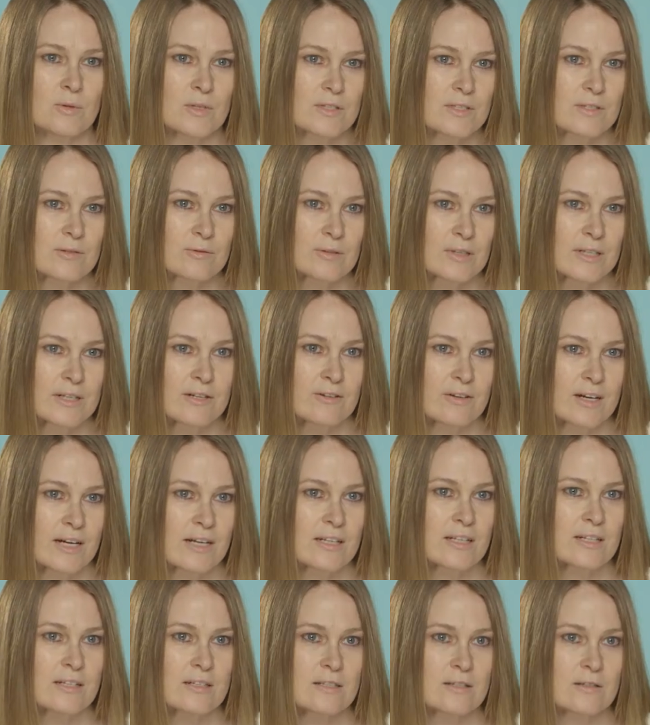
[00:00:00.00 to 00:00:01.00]
what's really
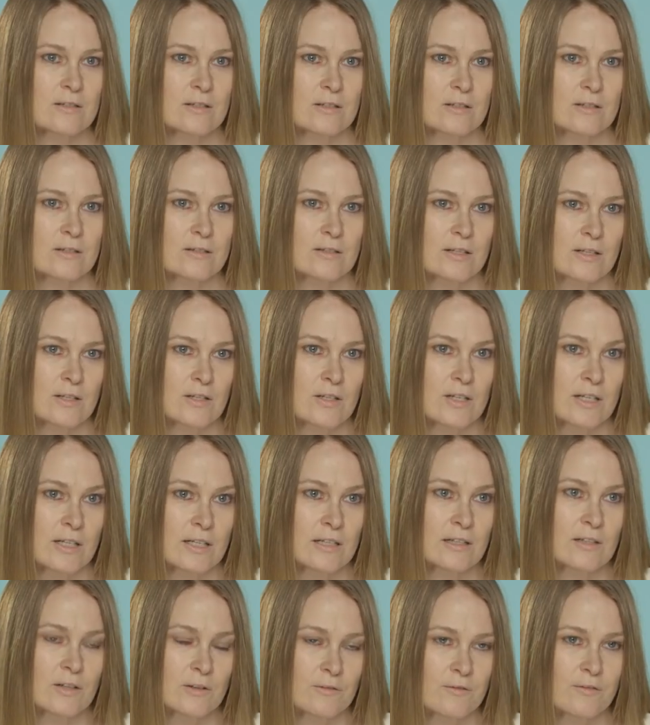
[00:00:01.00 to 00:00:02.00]
great is the, that you
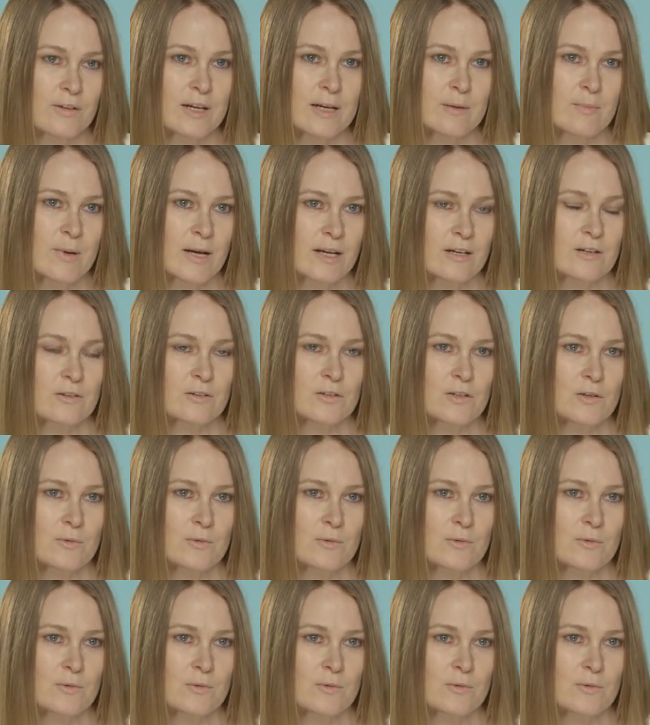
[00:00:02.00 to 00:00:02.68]
get a lot of feedback on